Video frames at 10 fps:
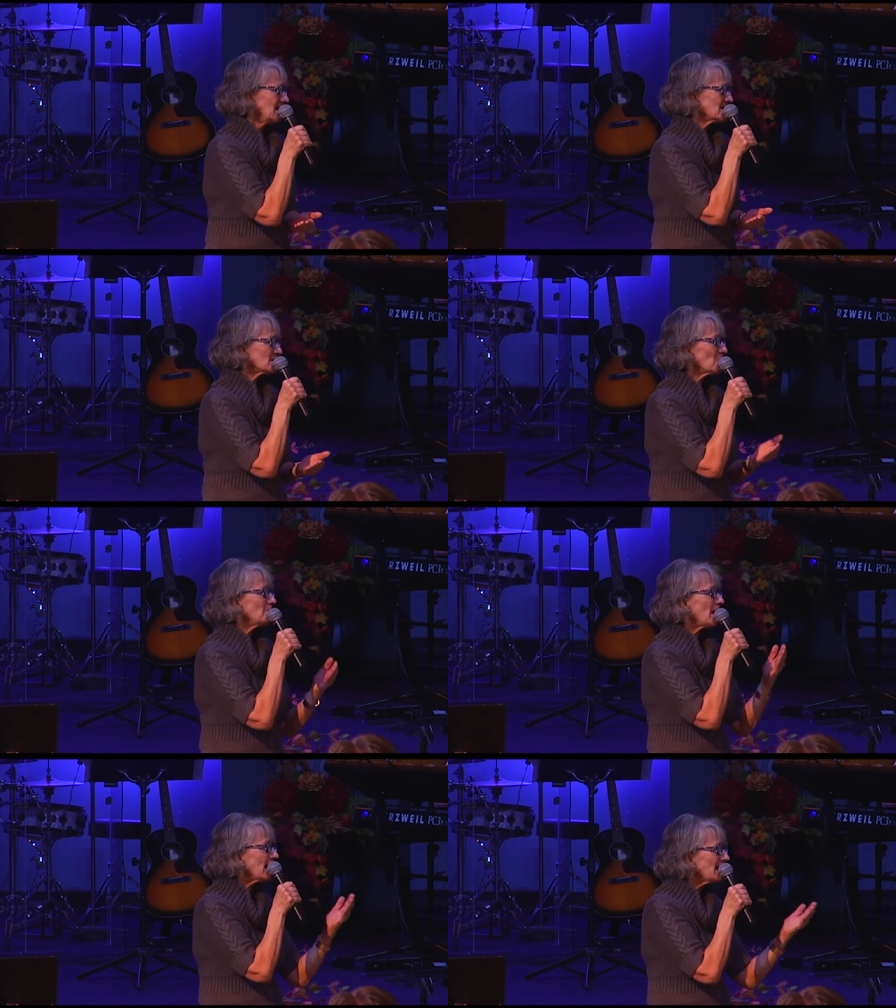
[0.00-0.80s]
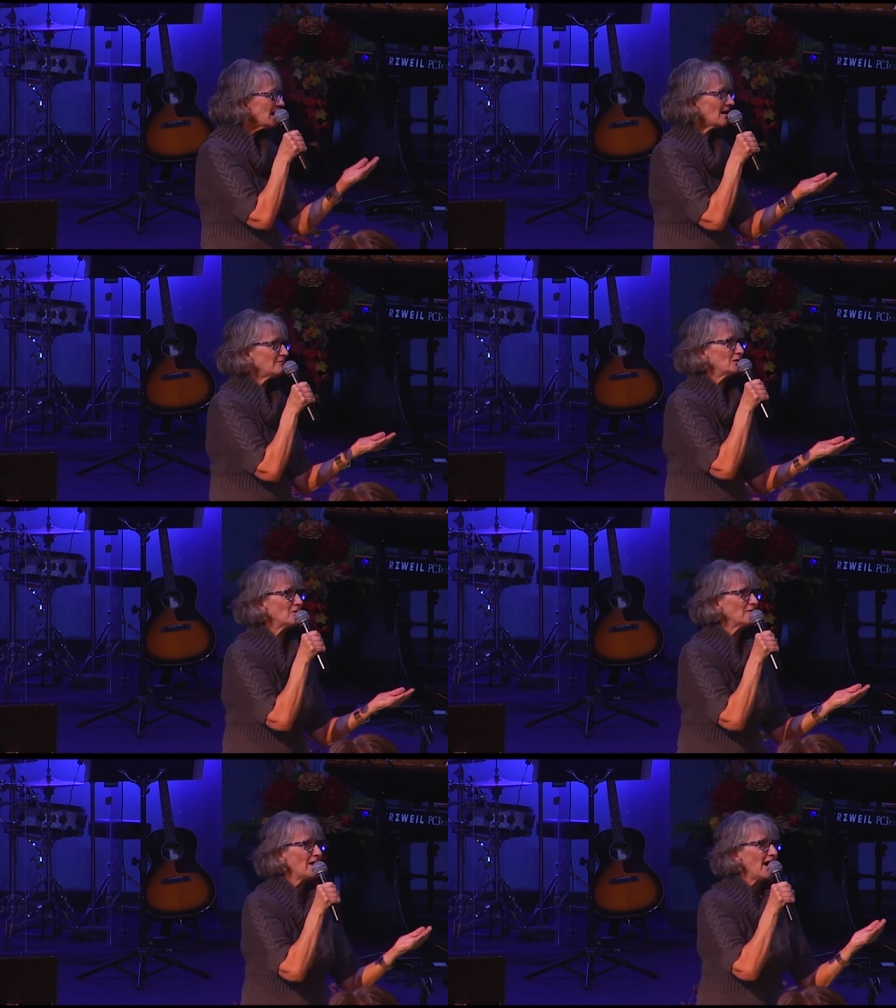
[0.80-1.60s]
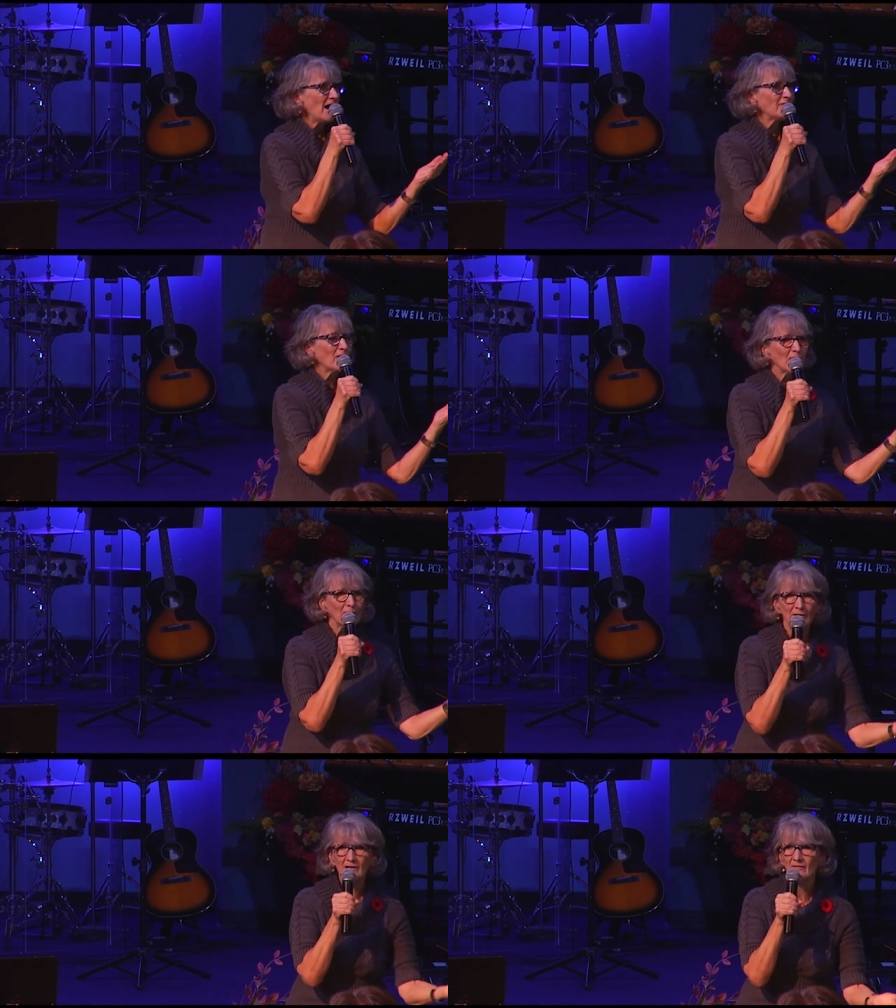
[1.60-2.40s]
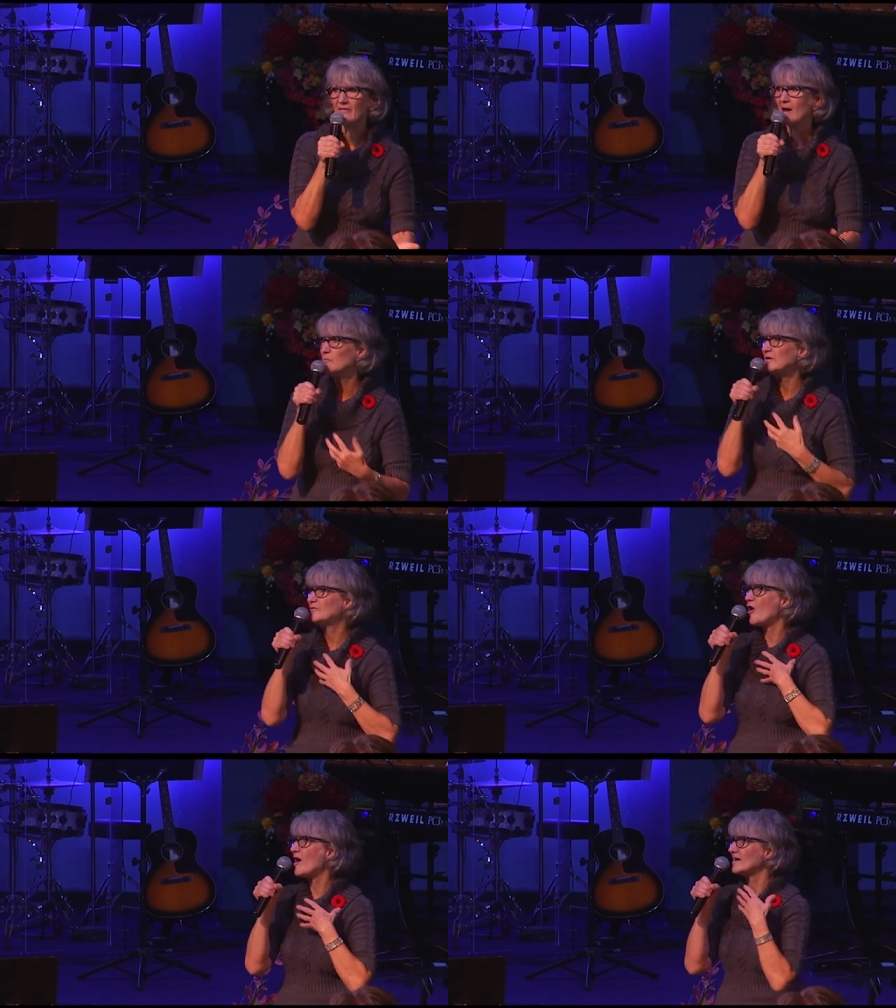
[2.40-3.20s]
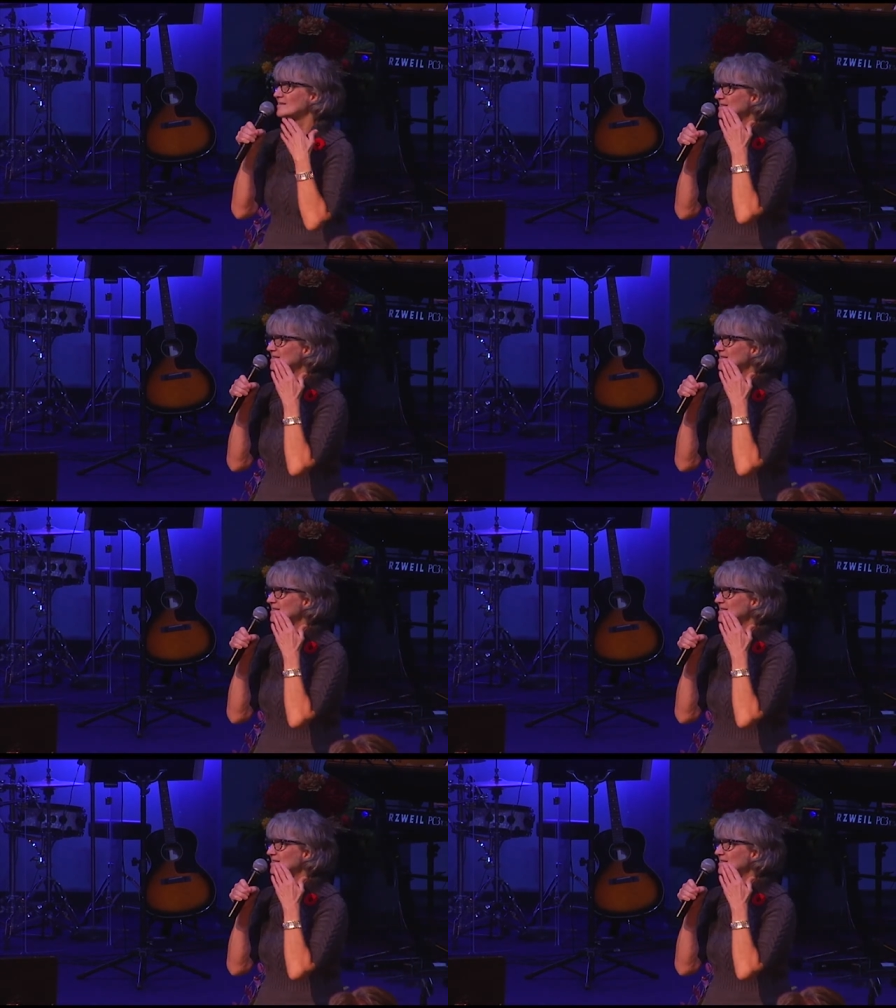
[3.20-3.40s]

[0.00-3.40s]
So many of you have heard of them. We've gone and